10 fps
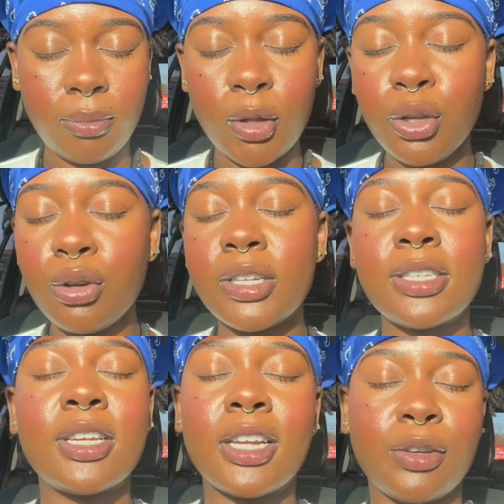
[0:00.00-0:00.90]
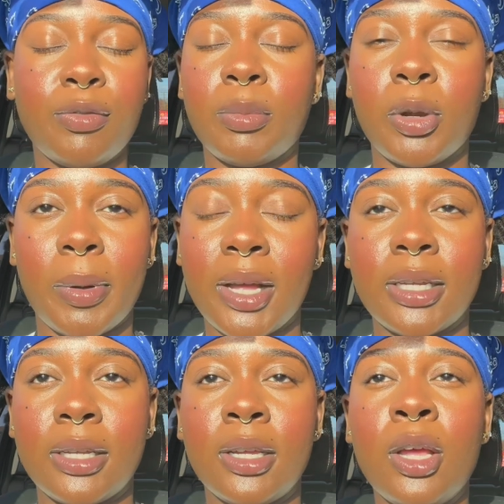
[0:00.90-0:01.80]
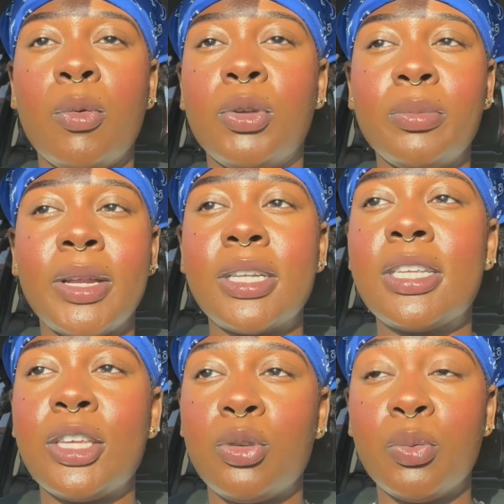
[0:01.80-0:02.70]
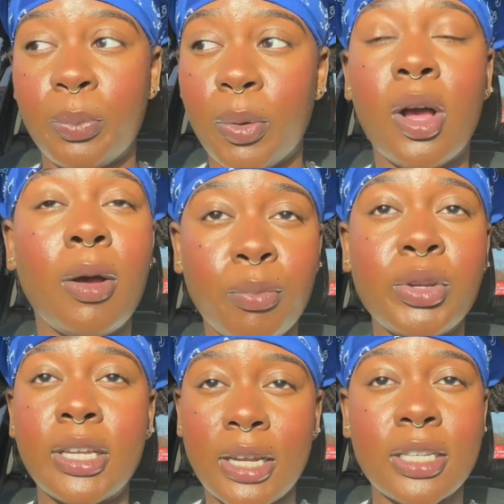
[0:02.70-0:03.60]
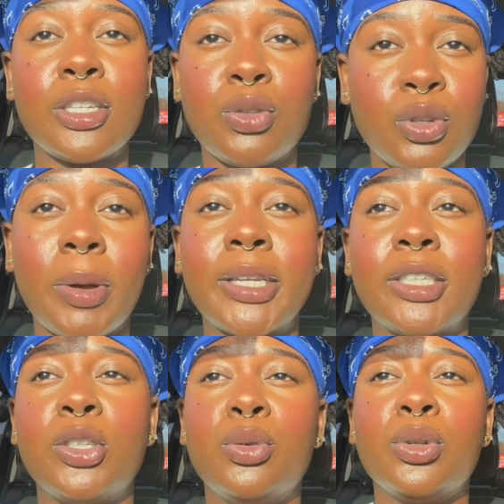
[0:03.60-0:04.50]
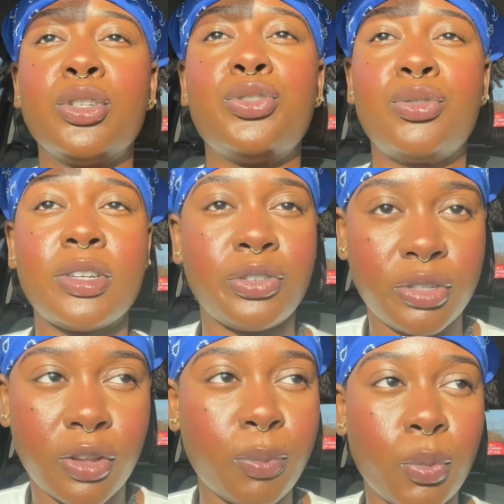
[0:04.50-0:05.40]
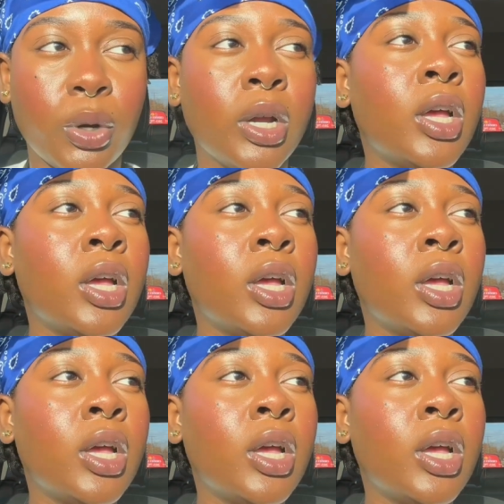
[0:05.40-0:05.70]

You're disconnected from your body. When you meditate, you become reconnected to your body. You learn to trust yourself more,